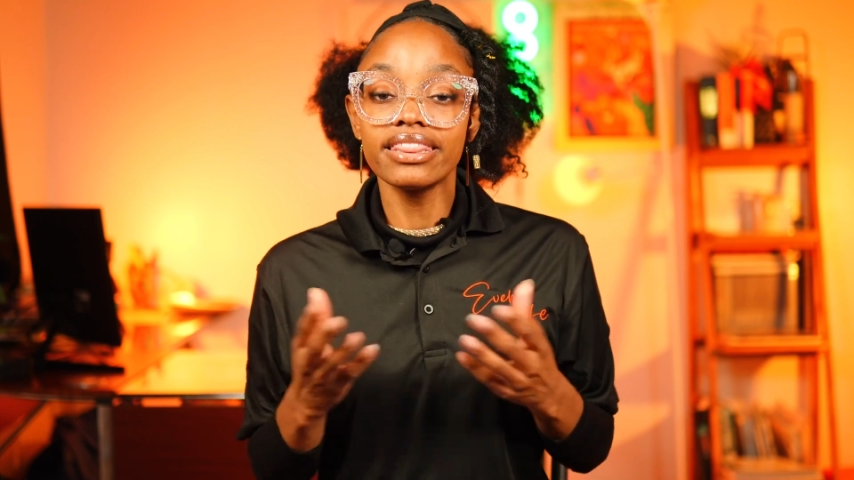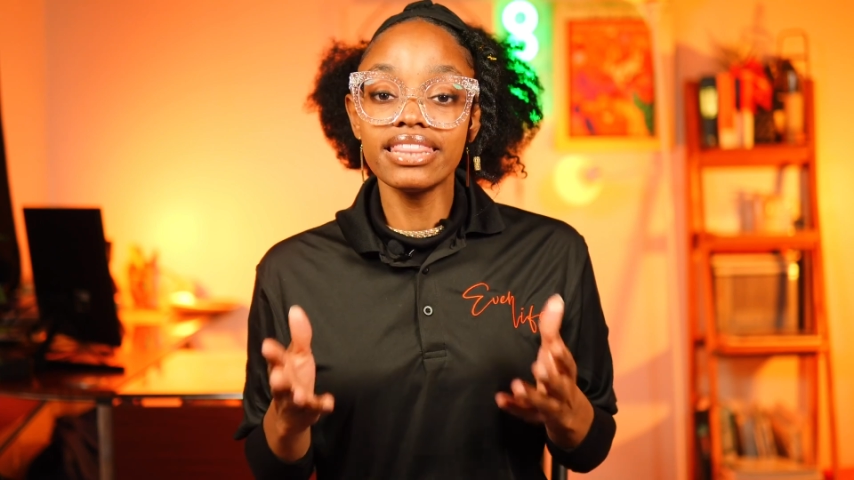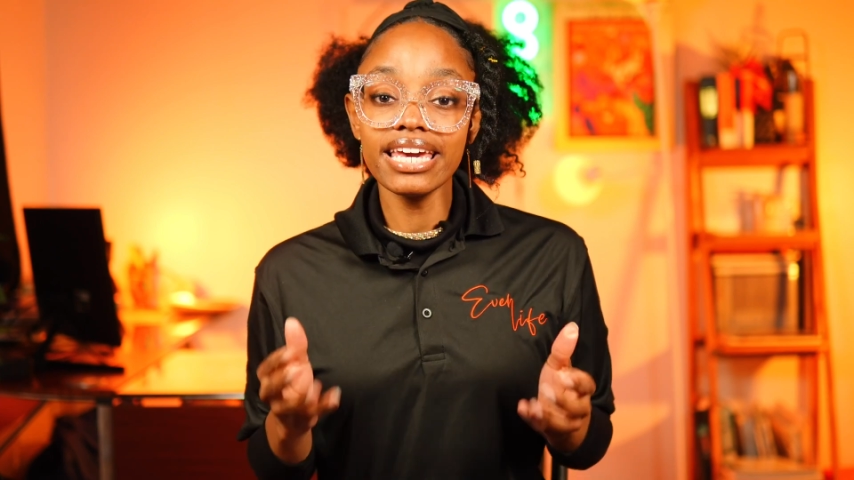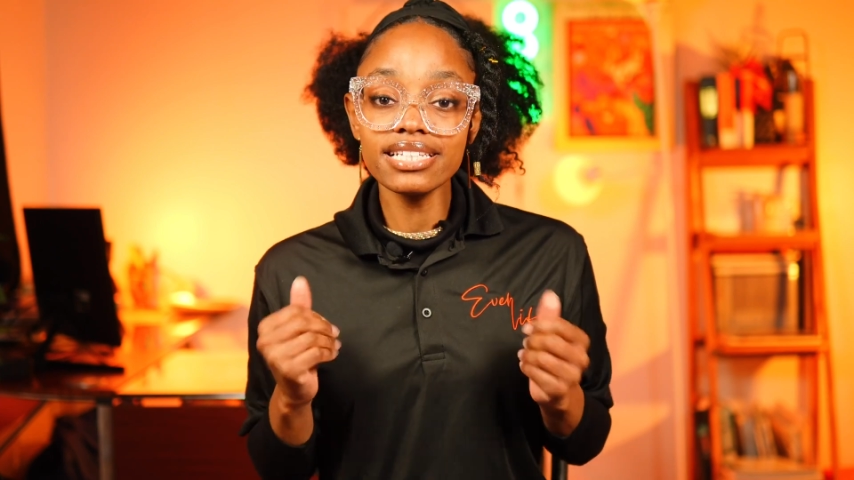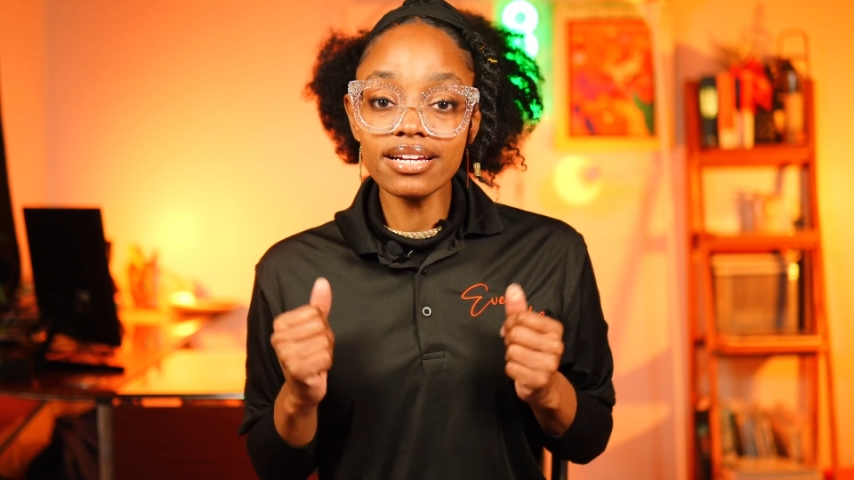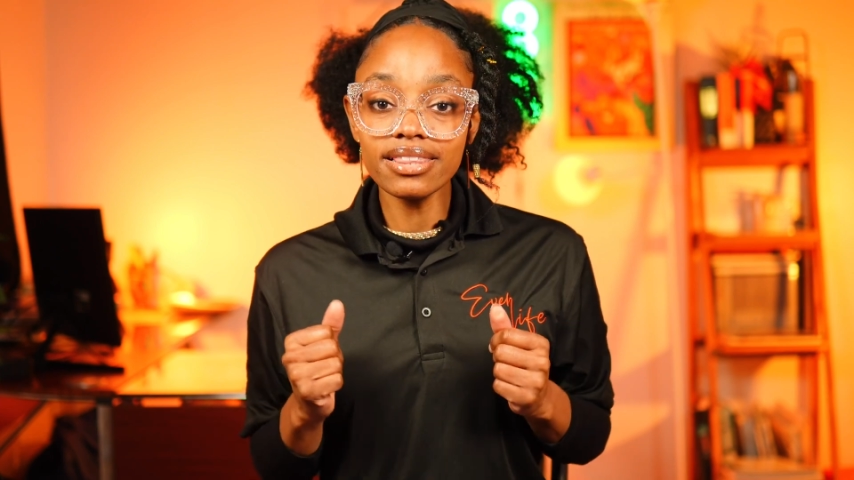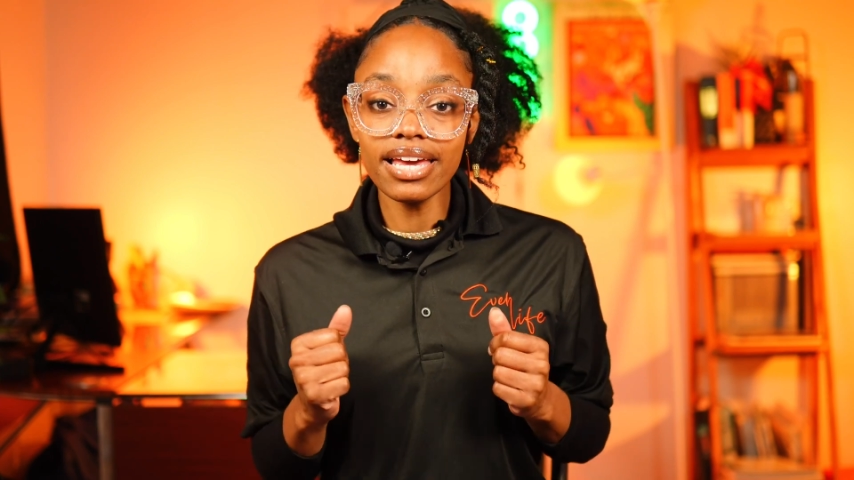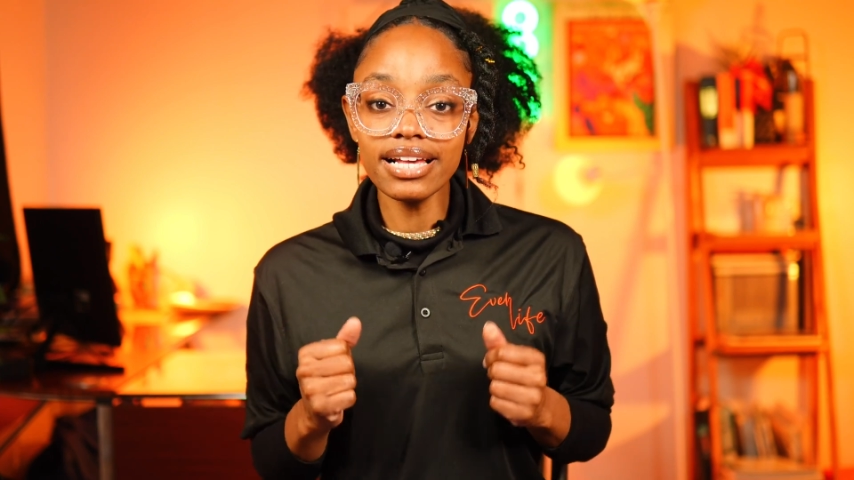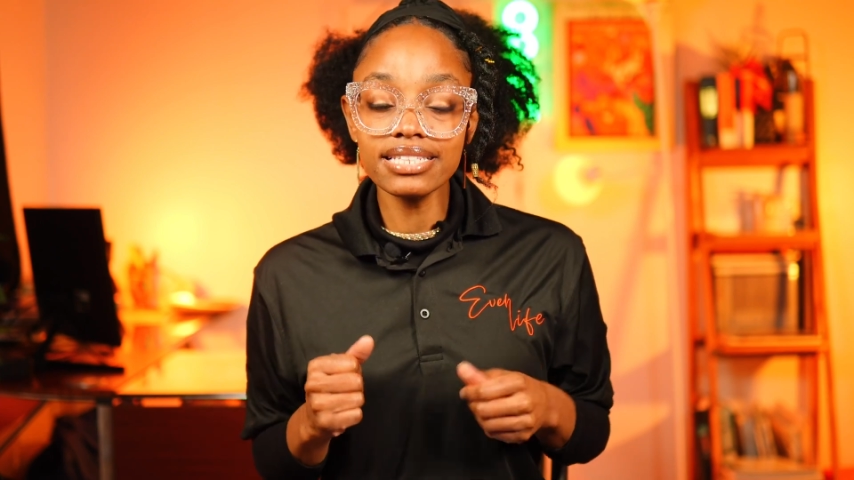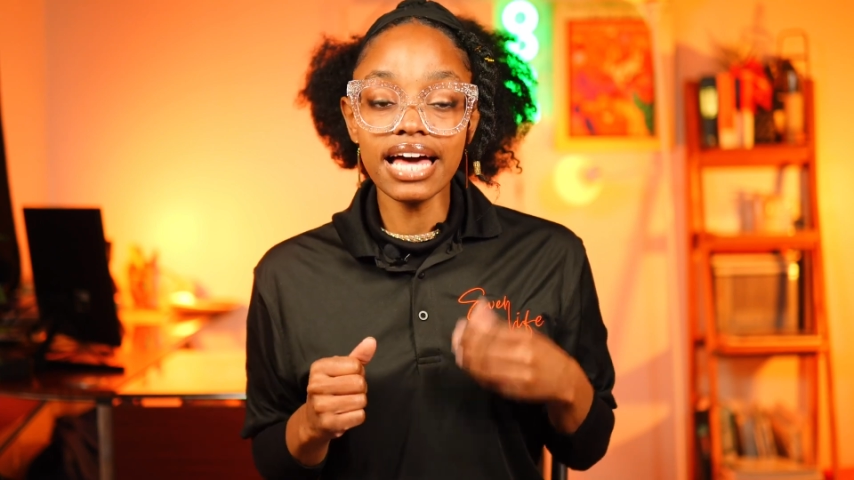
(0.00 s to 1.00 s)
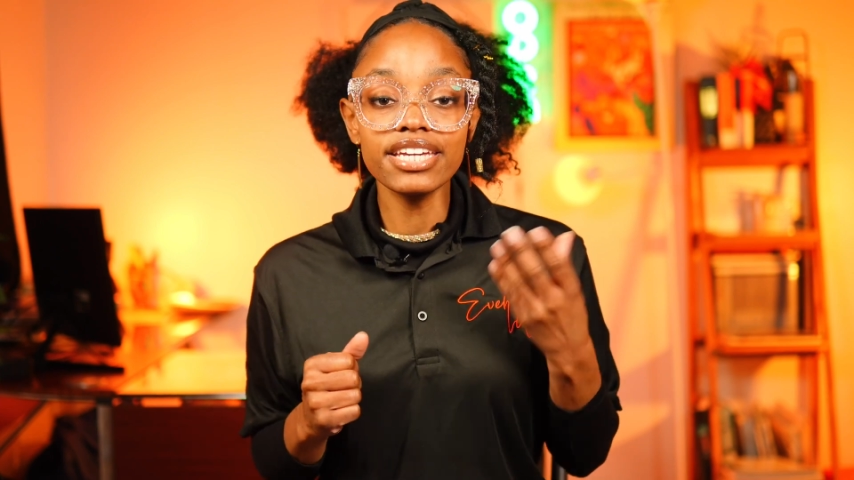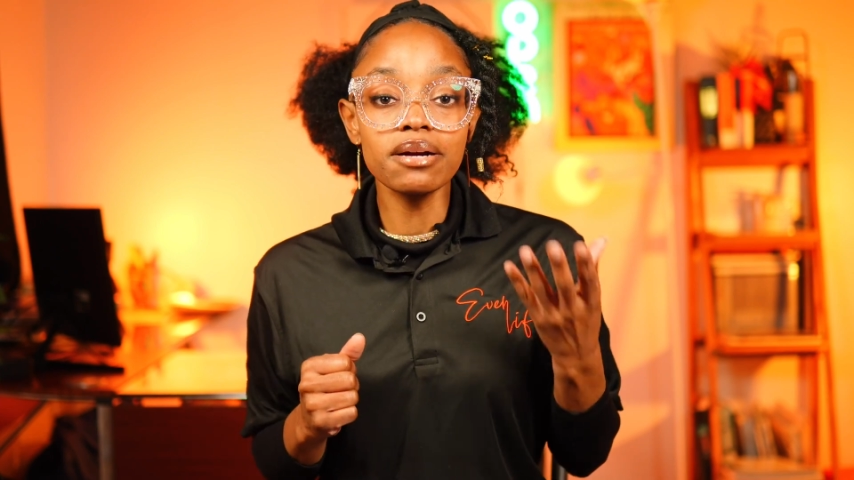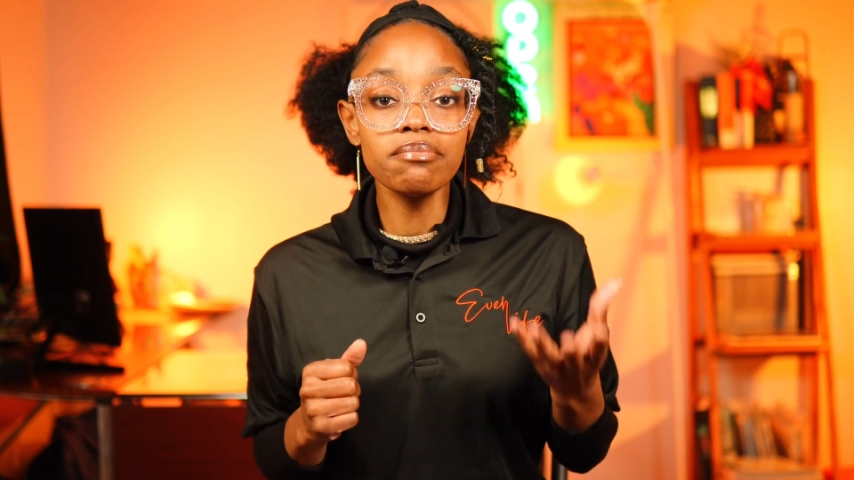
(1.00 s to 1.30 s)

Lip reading: These are things like your